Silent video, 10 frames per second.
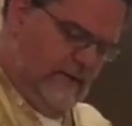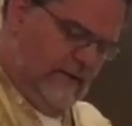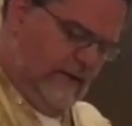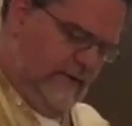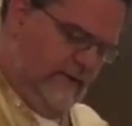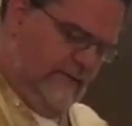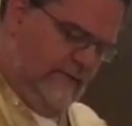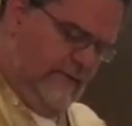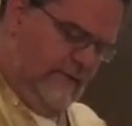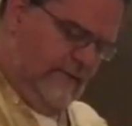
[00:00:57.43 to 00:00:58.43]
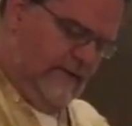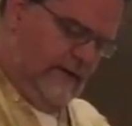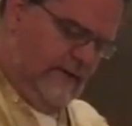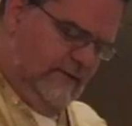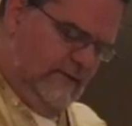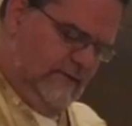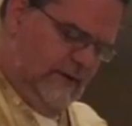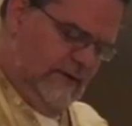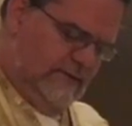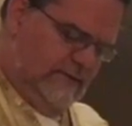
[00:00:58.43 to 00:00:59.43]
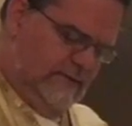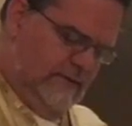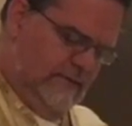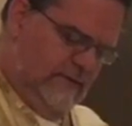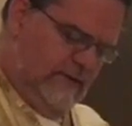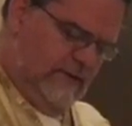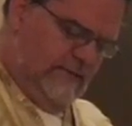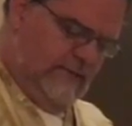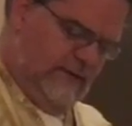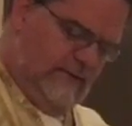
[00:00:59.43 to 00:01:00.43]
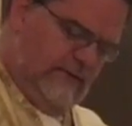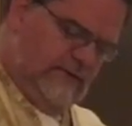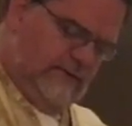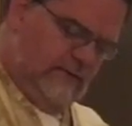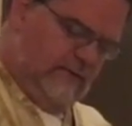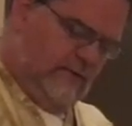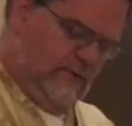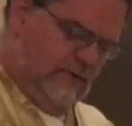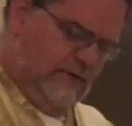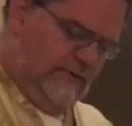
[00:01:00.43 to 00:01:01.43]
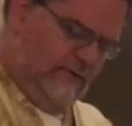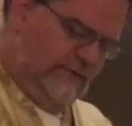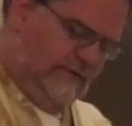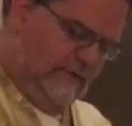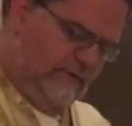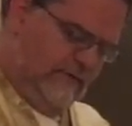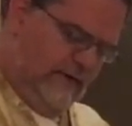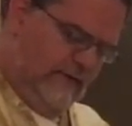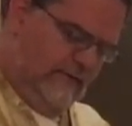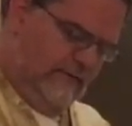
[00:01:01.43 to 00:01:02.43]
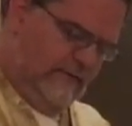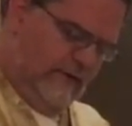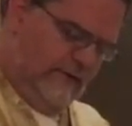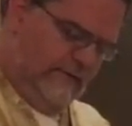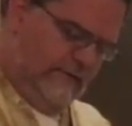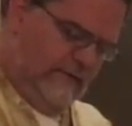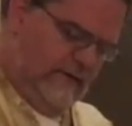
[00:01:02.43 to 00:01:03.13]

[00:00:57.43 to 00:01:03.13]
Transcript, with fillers: Now if we be dead with Christ, we believe that we shall live also together with Christ.